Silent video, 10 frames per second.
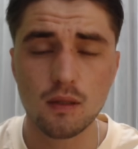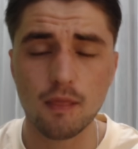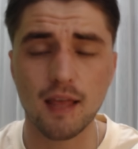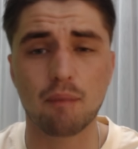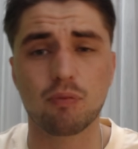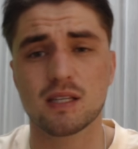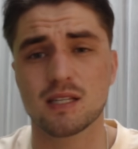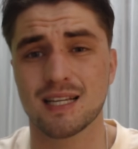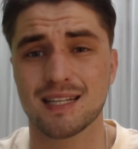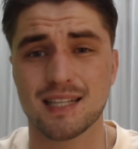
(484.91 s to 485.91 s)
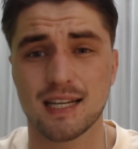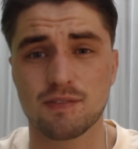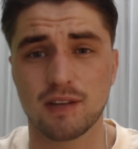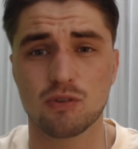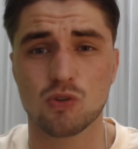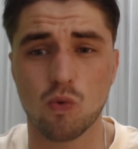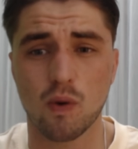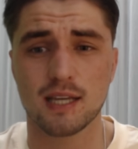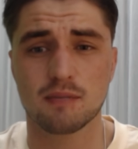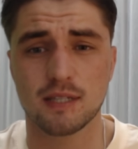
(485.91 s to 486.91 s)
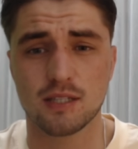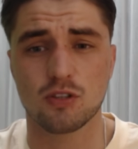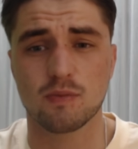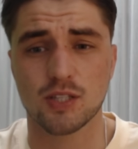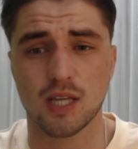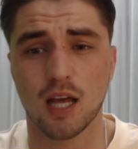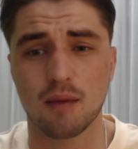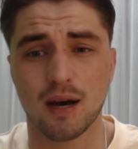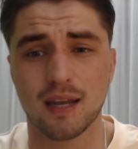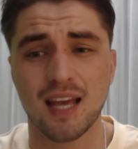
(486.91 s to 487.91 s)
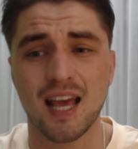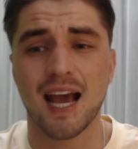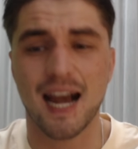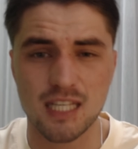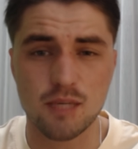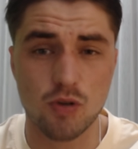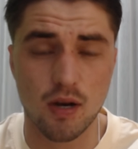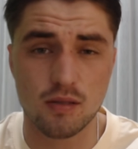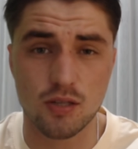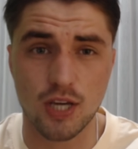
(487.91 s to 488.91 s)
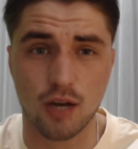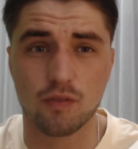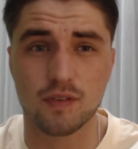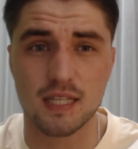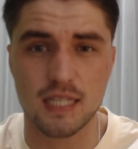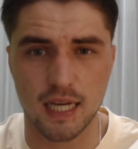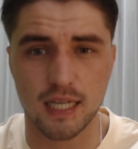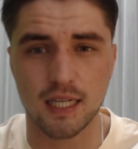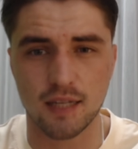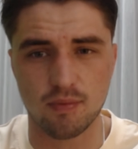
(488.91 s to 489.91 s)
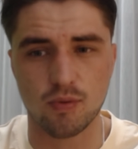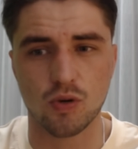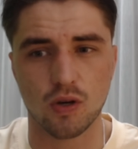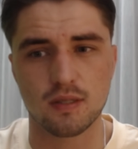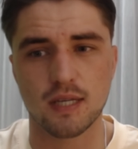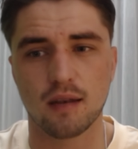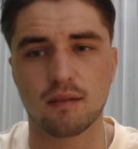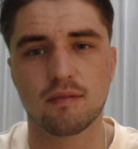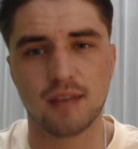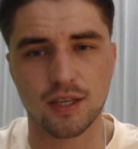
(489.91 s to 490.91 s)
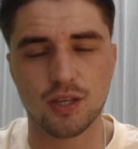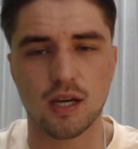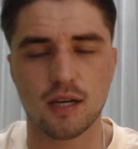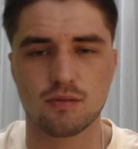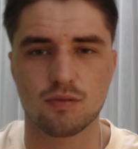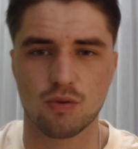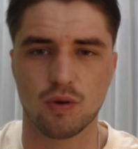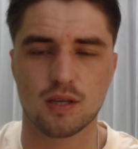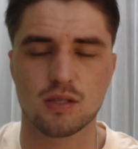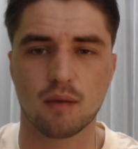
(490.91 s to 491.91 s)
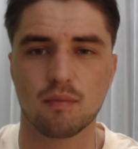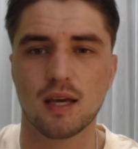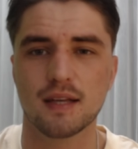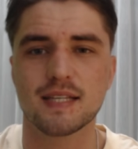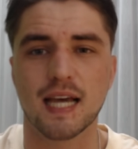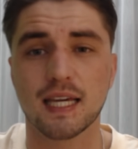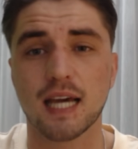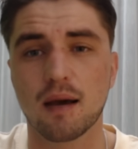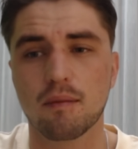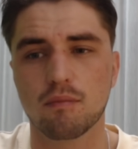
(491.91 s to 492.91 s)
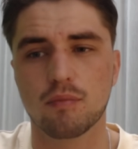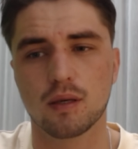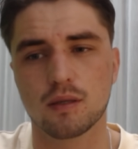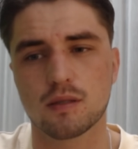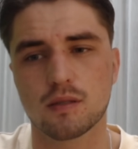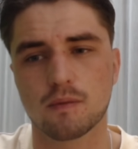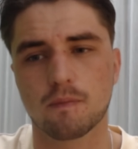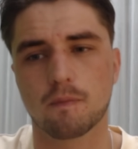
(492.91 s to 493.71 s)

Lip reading: And that brings us to the end of today's video. As always, please do smash that like button and subscribe to the channel for daily Liverpool content. Thank you, guys. We'll see you next time. Take care. Peace.